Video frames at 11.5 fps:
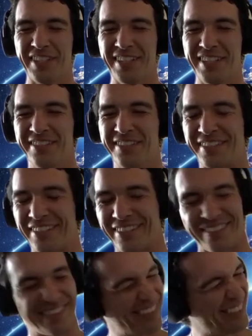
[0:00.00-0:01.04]

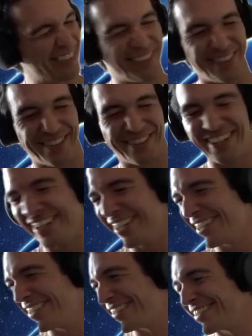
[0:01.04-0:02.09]
kissing,
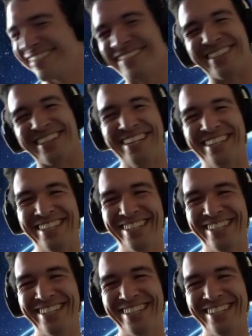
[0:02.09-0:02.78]
gross, or like